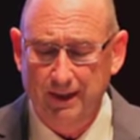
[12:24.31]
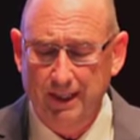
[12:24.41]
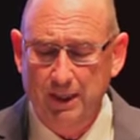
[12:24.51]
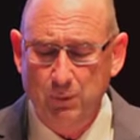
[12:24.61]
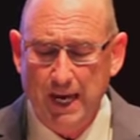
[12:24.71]

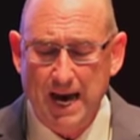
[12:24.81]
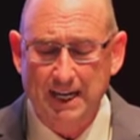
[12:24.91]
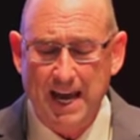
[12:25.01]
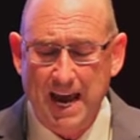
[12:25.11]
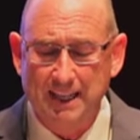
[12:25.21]
He went on
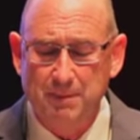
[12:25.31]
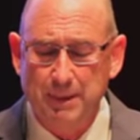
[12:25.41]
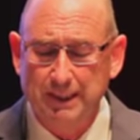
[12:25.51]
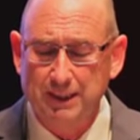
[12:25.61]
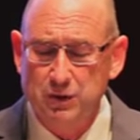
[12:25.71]
to add that
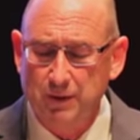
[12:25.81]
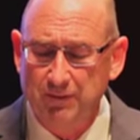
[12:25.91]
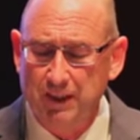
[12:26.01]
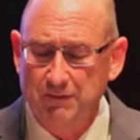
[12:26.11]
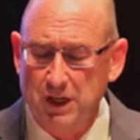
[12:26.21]
making strip
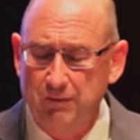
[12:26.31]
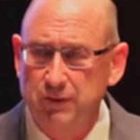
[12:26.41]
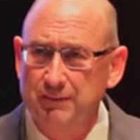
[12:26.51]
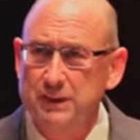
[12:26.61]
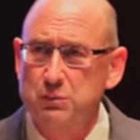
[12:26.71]
clubs off
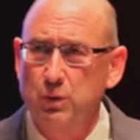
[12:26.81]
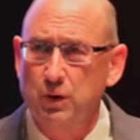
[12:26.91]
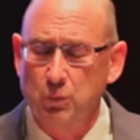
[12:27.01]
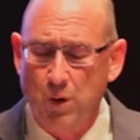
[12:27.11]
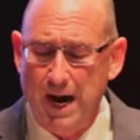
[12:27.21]
limits
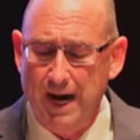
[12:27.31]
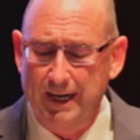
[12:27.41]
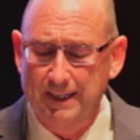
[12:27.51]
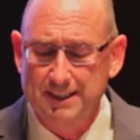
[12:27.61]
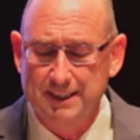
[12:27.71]

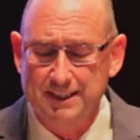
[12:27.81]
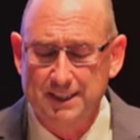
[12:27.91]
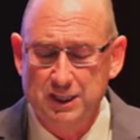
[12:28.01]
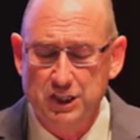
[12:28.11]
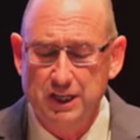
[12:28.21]
worldwide is a
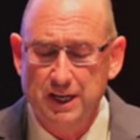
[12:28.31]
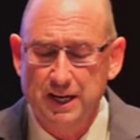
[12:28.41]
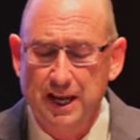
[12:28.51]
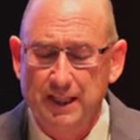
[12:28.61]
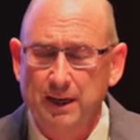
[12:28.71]
decision
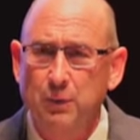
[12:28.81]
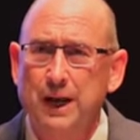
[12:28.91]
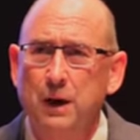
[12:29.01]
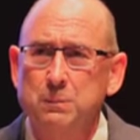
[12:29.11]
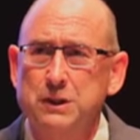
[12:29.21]
that would
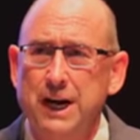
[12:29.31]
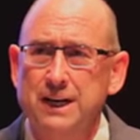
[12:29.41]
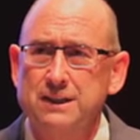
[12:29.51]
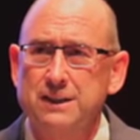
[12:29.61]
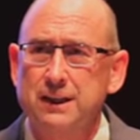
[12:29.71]
help
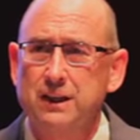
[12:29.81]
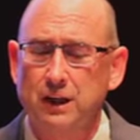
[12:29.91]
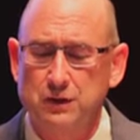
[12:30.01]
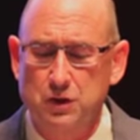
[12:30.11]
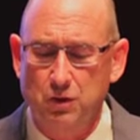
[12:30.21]
change the
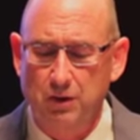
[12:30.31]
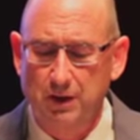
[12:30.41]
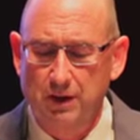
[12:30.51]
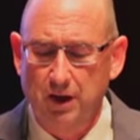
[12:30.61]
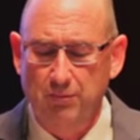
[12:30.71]
culture
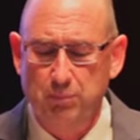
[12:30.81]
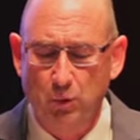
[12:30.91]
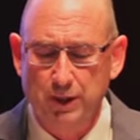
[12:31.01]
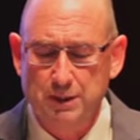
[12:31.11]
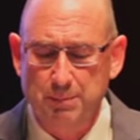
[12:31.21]
of
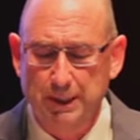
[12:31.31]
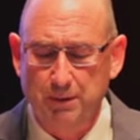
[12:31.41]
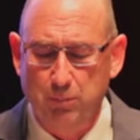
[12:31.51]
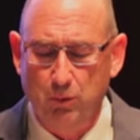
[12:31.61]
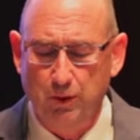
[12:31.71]
boys
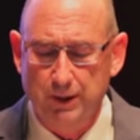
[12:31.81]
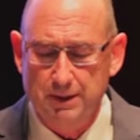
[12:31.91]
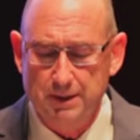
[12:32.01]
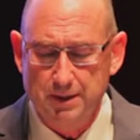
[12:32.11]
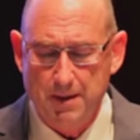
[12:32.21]
being
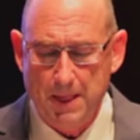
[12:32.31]
boys.